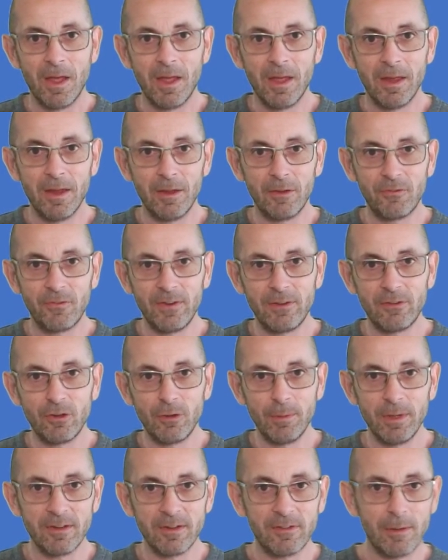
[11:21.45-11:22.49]
Here's the
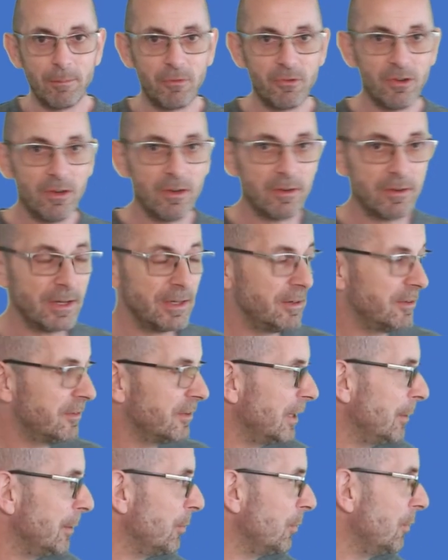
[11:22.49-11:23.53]
2-meter temperature data
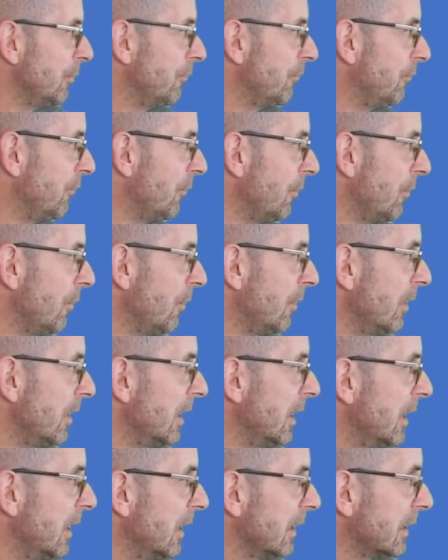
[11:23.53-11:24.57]
table for
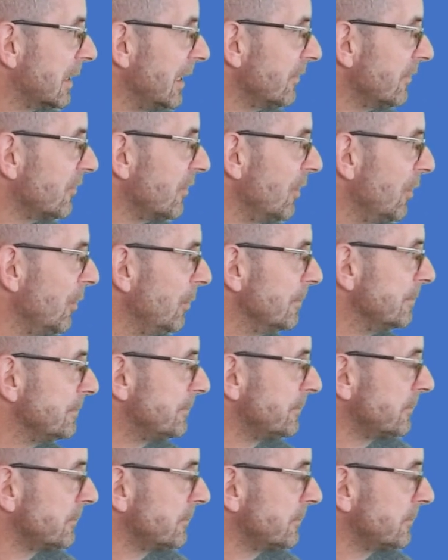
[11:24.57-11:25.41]
Glasgow.